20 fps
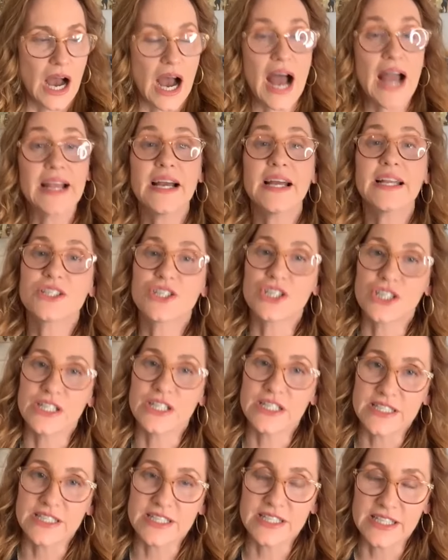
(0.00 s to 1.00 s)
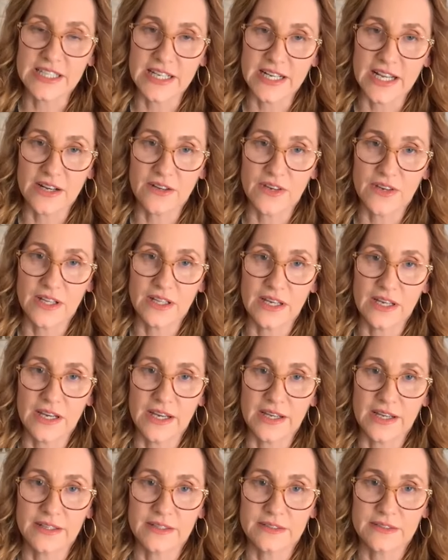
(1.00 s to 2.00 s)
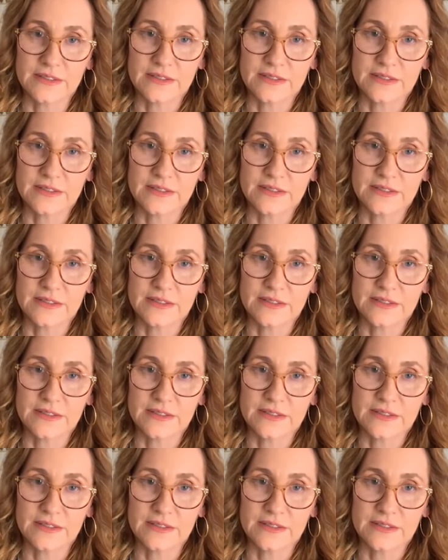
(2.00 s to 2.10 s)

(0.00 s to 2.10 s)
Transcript: I got a chance to get out of L A.